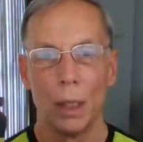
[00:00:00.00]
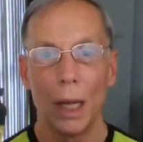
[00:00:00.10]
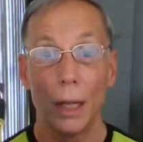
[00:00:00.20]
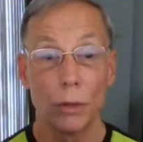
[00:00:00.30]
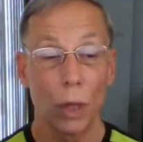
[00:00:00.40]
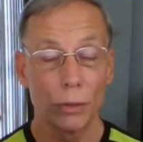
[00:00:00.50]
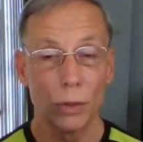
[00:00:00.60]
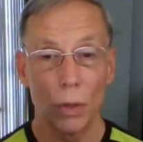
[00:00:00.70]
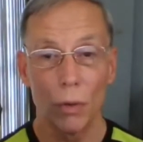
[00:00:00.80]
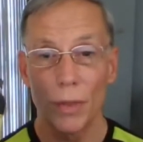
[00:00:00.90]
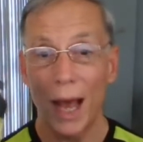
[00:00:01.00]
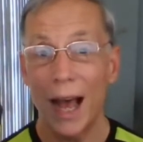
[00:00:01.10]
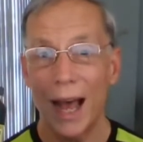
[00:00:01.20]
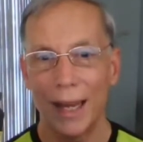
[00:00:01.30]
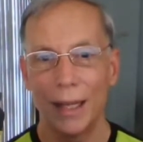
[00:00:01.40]
It's also the
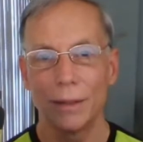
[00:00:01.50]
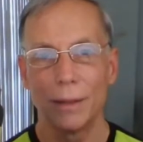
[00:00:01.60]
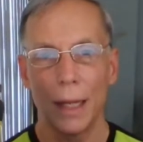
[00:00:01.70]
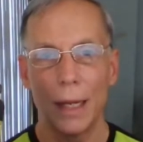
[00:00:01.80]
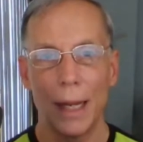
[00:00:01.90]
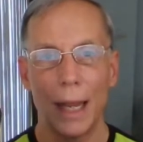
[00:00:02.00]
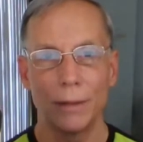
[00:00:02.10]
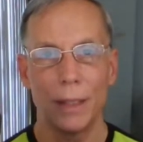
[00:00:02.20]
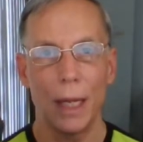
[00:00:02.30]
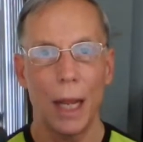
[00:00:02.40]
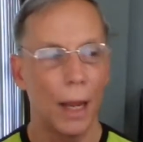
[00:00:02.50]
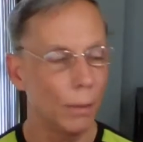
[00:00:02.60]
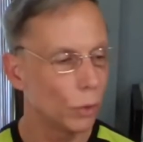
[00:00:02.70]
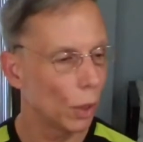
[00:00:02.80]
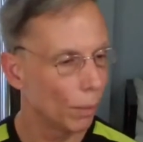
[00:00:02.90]
highest in
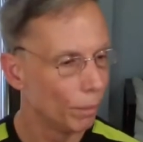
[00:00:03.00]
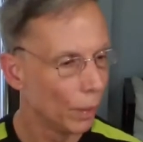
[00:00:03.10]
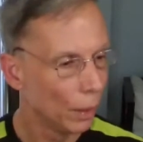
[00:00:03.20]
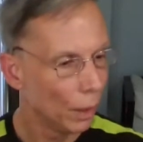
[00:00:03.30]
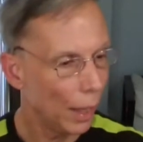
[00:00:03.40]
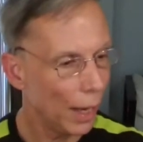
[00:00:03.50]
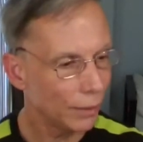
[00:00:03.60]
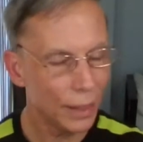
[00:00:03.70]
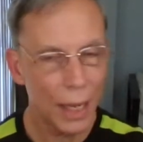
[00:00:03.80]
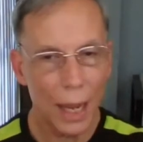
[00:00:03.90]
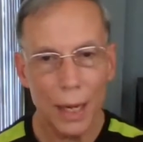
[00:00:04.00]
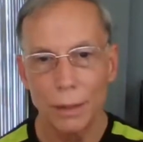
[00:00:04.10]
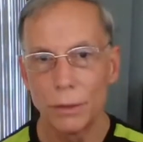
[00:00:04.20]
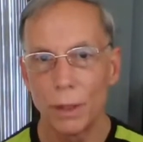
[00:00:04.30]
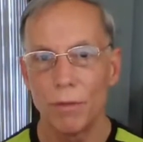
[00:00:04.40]
SDA. So, SDA
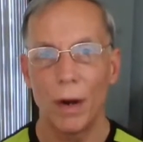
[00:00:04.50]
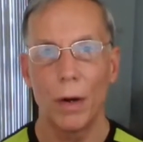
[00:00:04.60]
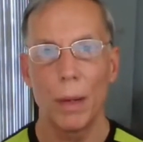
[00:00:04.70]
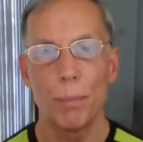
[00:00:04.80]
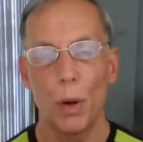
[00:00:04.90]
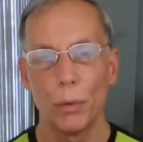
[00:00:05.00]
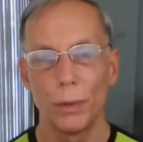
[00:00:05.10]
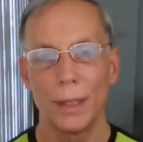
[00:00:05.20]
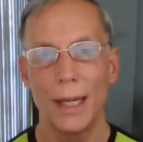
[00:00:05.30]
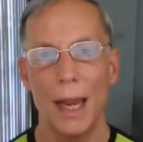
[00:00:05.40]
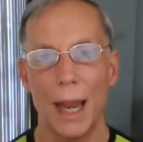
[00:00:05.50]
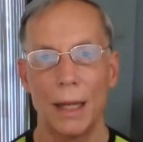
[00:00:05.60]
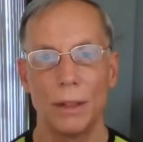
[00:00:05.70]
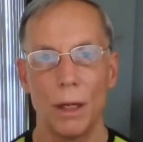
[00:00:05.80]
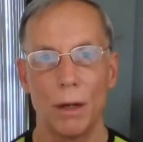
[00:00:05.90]
is a very potently anti